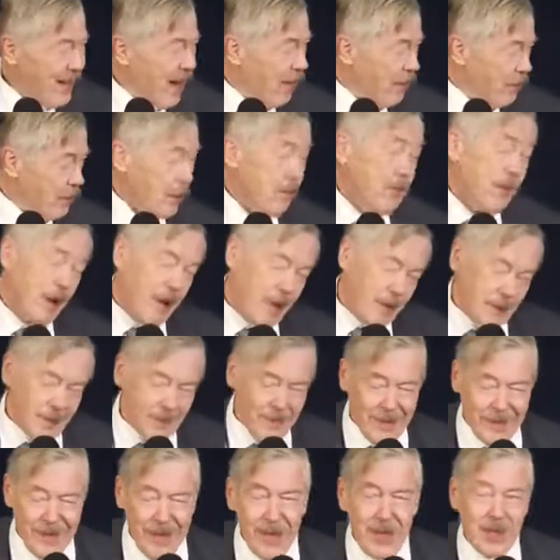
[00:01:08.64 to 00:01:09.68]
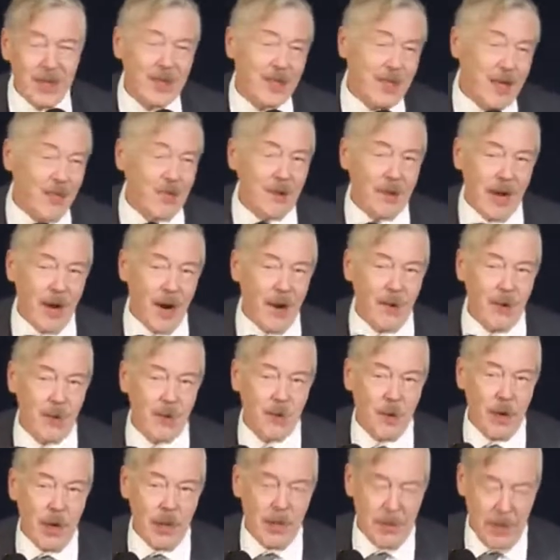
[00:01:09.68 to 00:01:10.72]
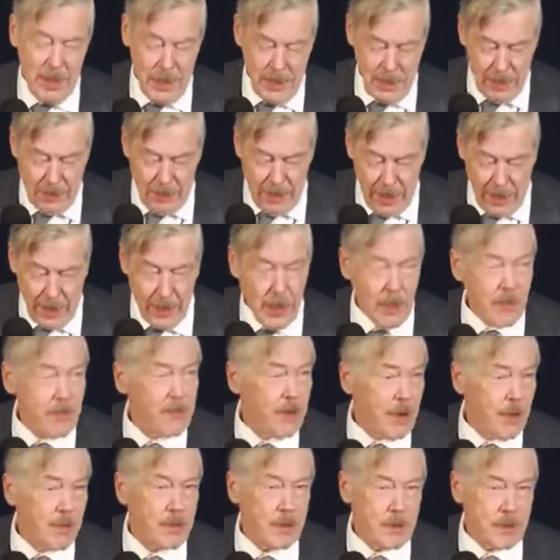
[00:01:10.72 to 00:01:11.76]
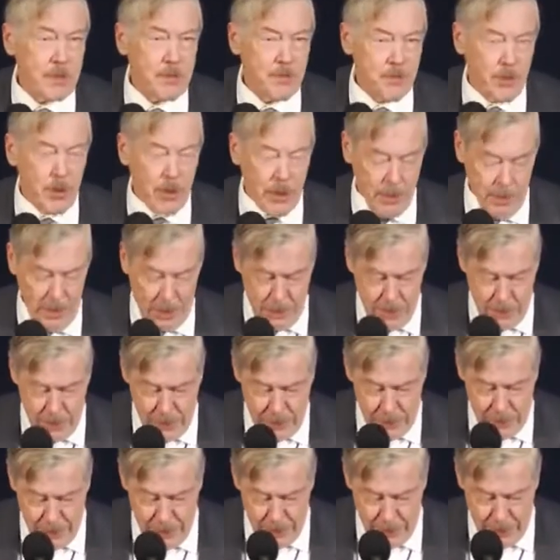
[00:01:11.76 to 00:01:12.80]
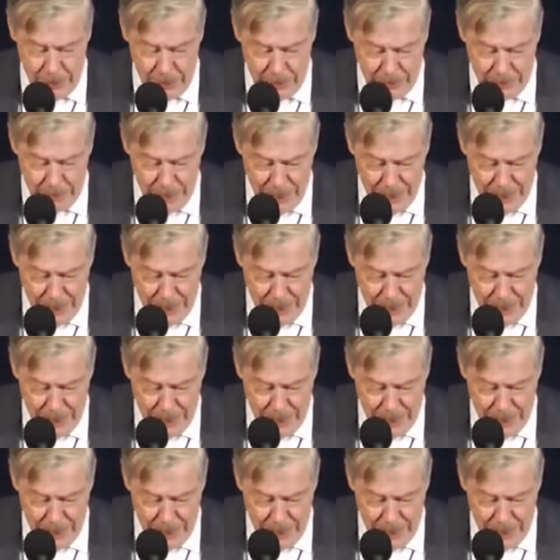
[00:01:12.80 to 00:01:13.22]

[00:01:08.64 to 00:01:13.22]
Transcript: I've got, 7 hours, 20 minutes. Where I come from, it's pretty much the same thing.